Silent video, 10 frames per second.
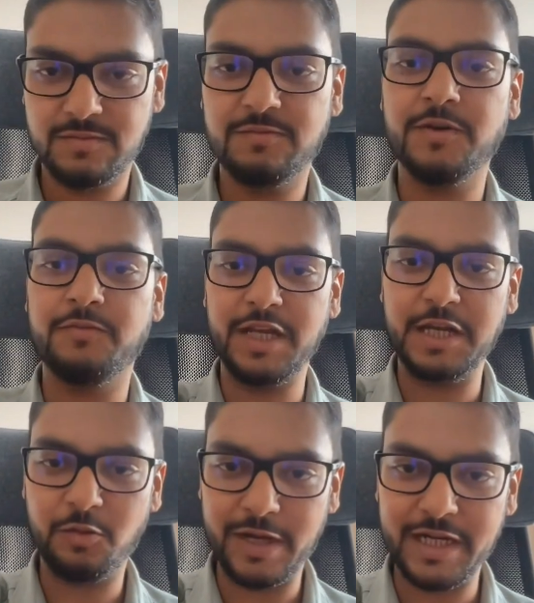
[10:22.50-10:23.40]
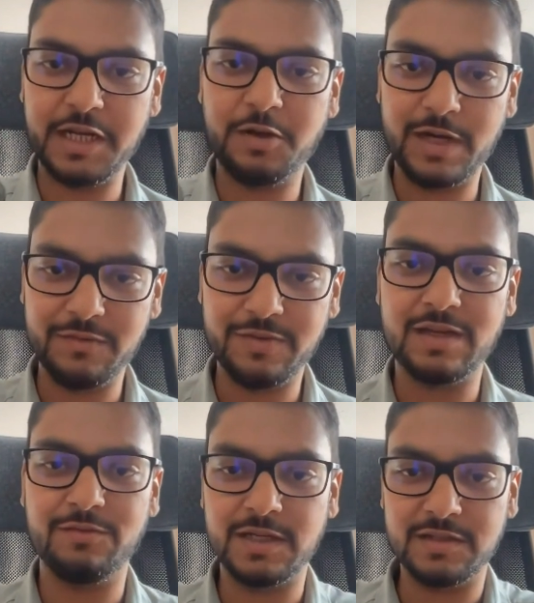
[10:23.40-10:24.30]
15, 20,
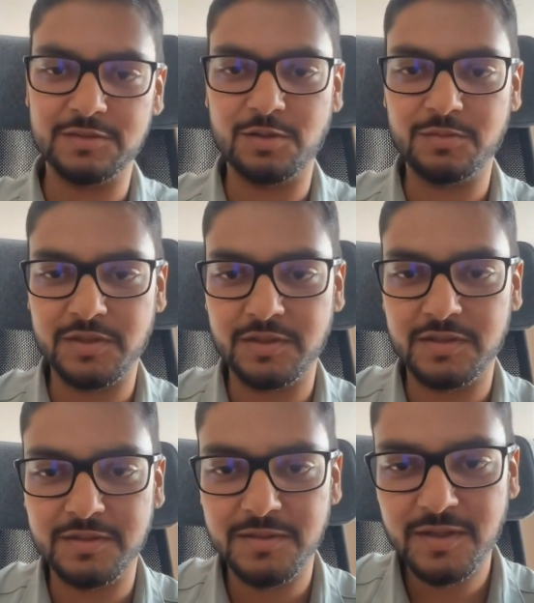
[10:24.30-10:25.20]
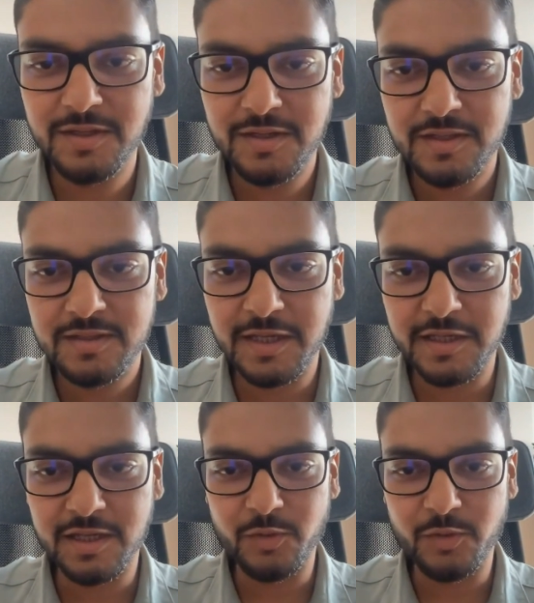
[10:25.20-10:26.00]
25 year sort of a thinking